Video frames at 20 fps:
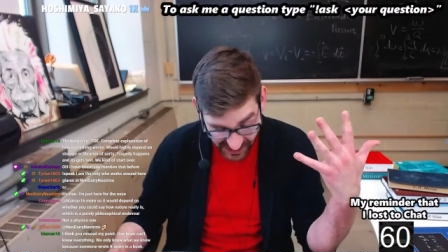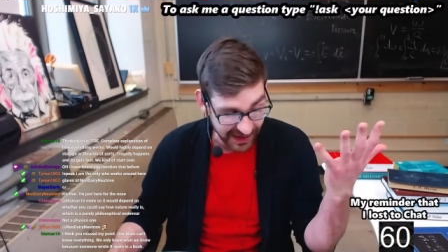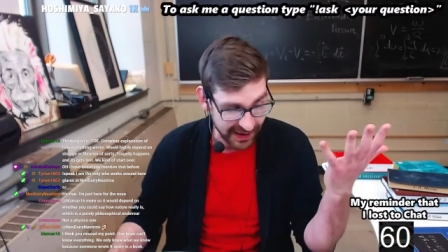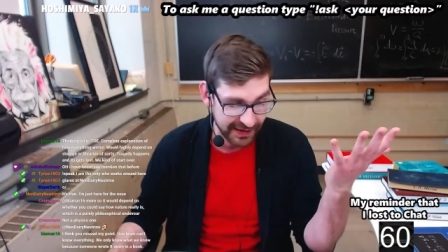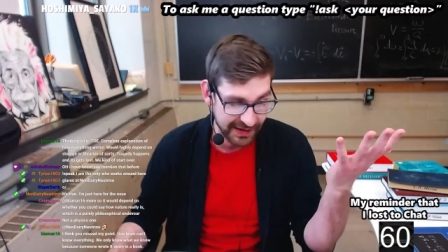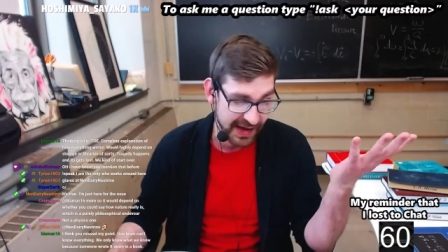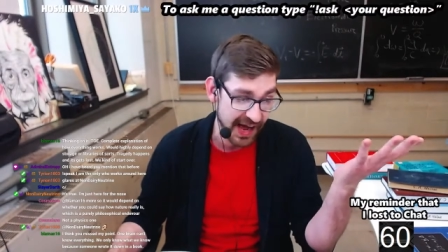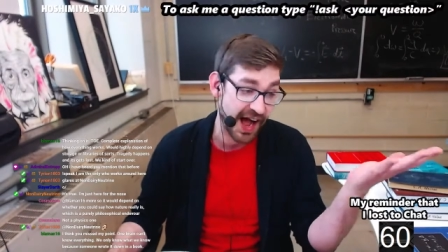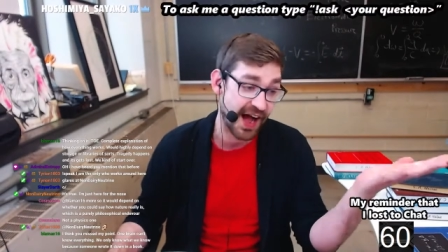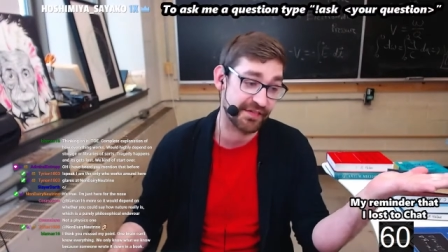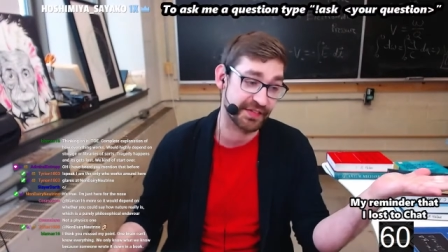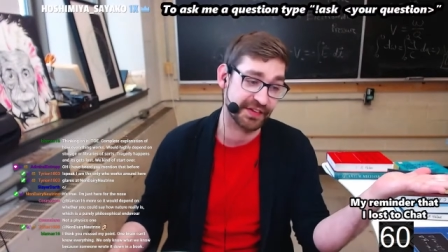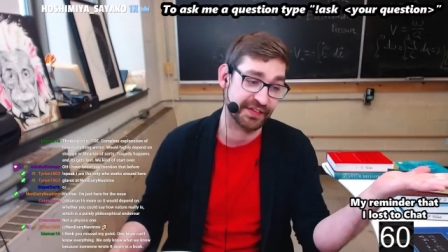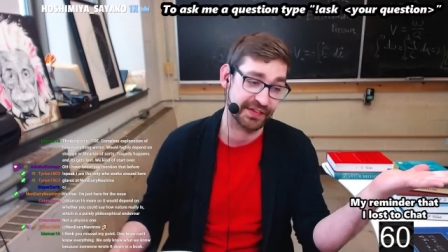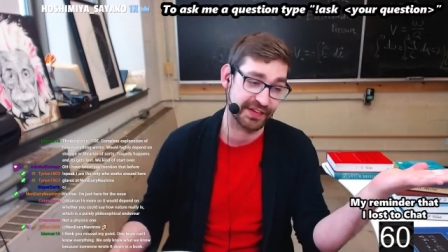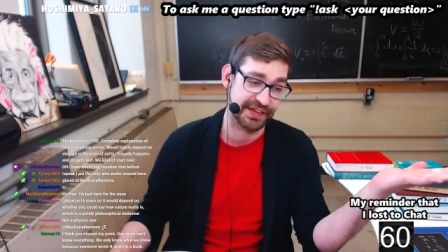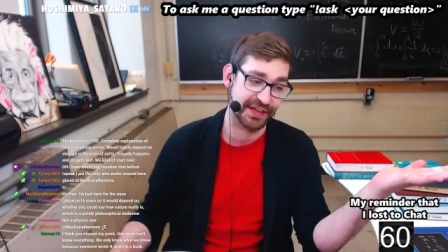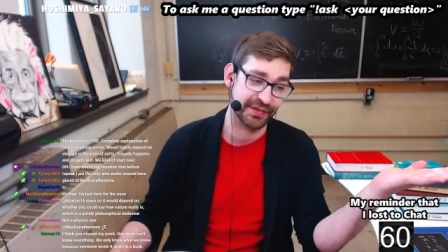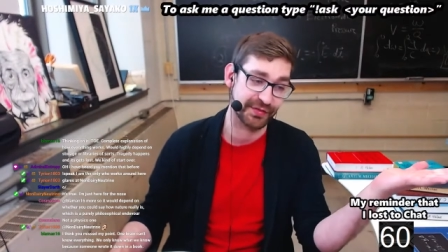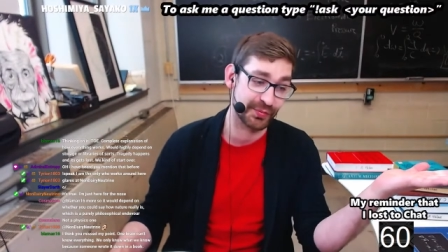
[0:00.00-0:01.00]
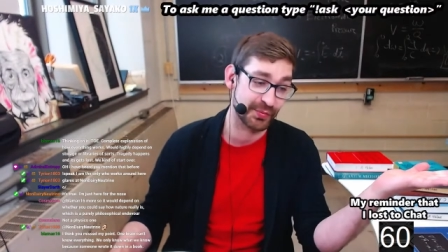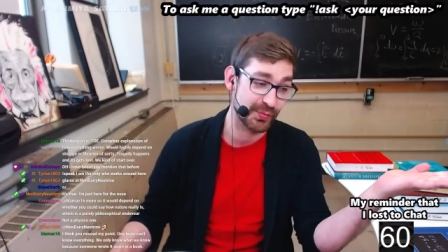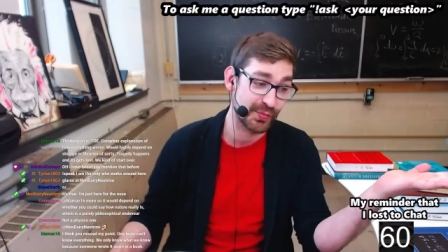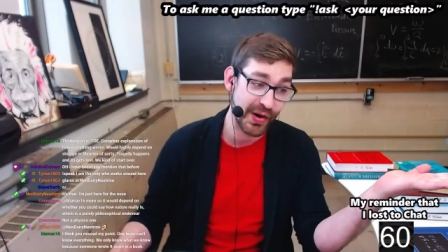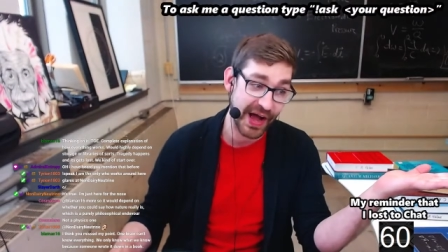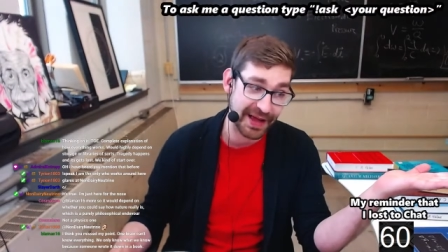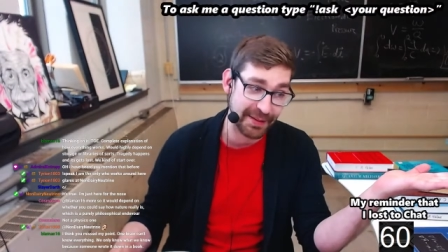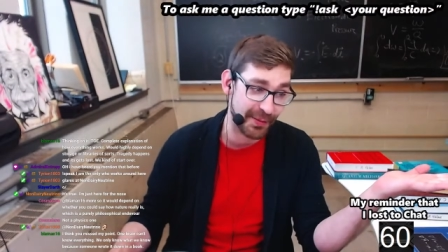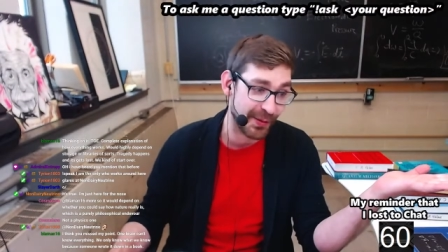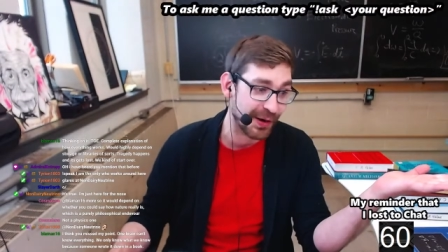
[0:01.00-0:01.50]
and obviously he's
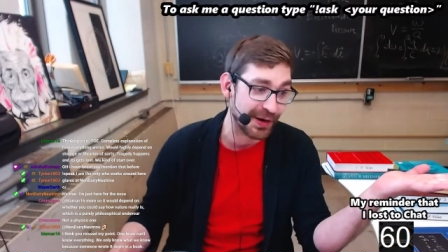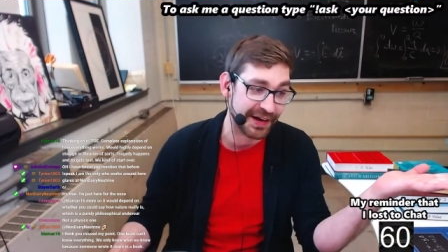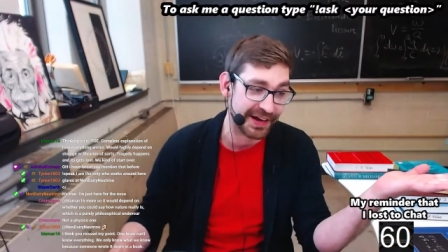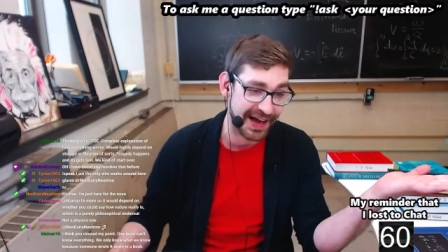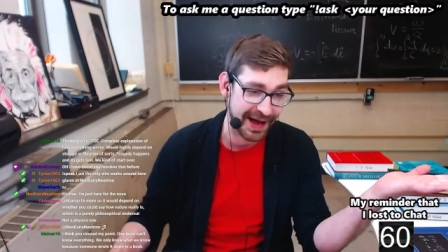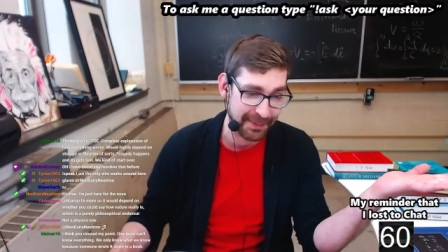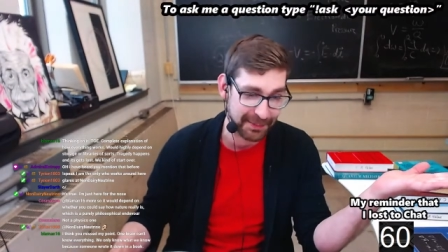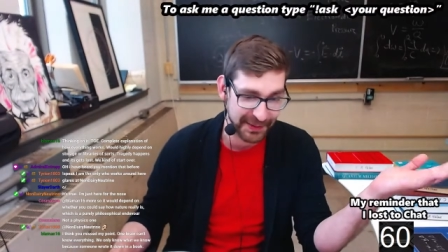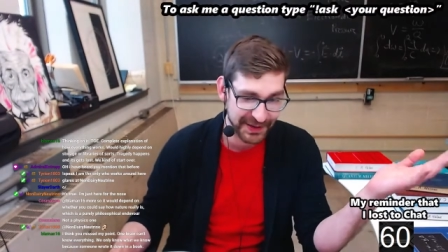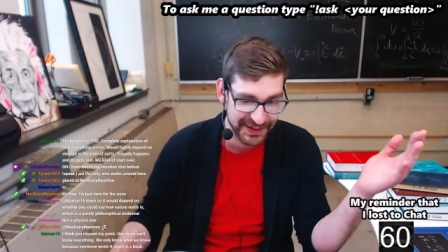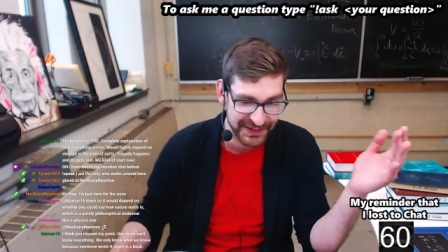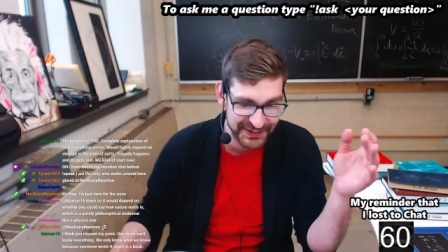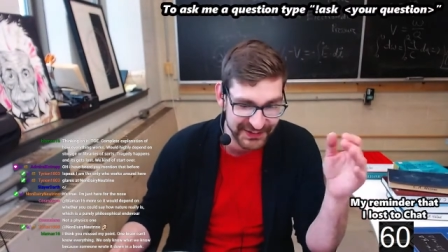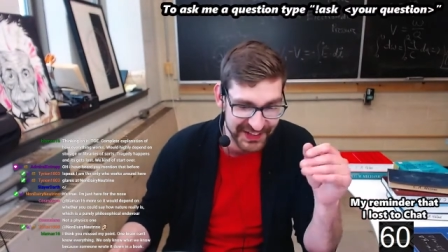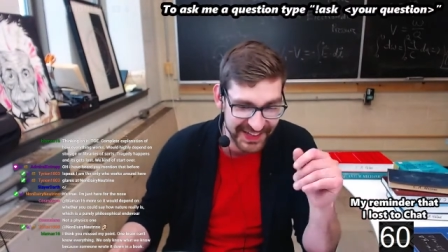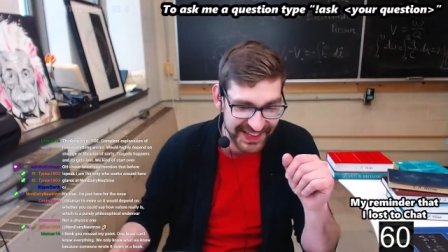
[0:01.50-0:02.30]
way more accomplished